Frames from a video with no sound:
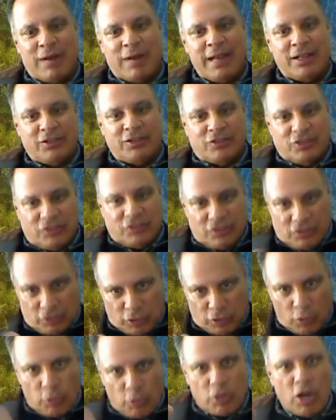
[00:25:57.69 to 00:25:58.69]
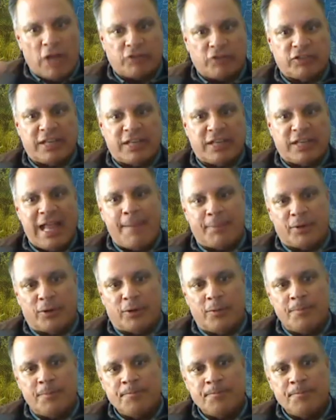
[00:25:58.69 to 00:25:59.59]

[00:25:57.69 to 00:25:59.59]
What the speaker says: right, because it's lower cost of capital.